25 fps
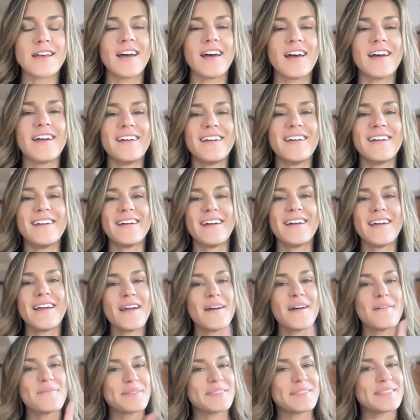
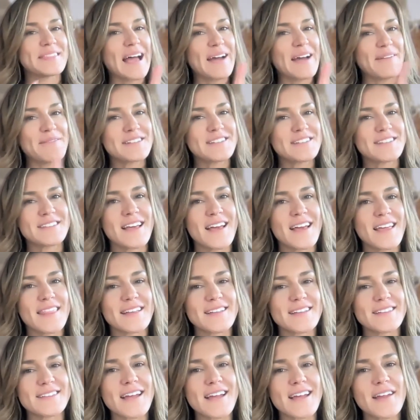But
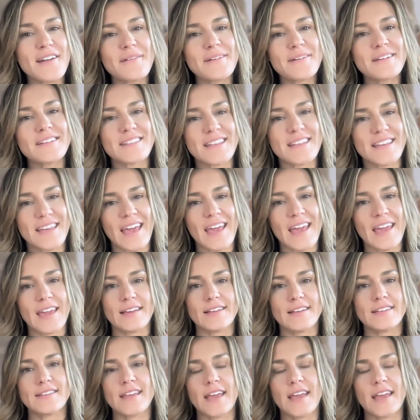that's not always the case.